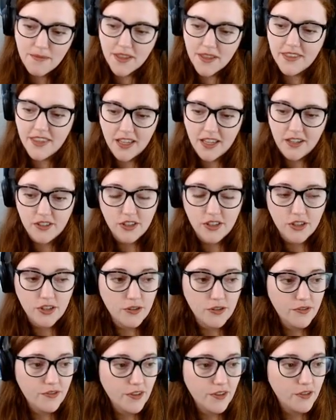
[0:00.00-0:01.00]
then
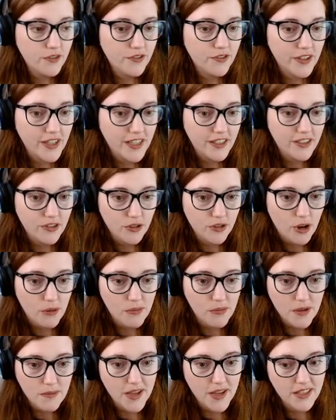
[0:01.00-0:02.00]
do feel free to drop
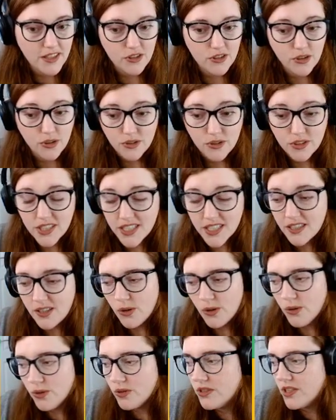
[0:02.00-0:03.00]
me a message on
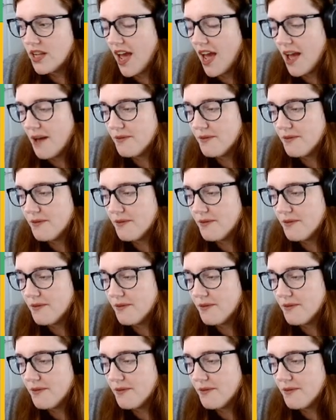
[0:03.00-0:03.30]
Discord.